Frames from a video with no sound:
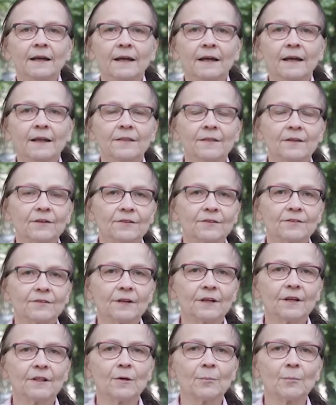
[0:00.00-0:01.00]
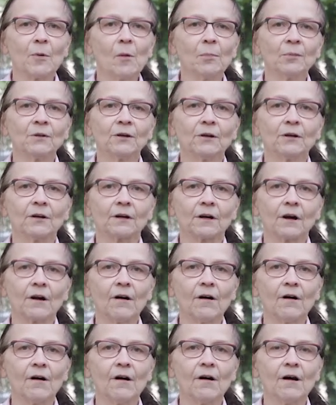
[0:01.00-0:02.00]
In the popular
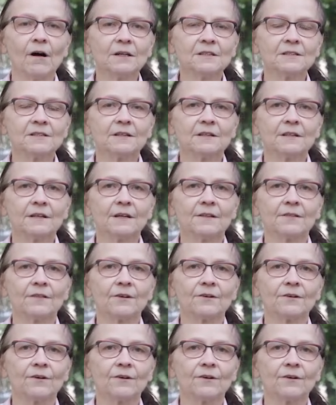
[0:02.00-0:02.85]
art, in the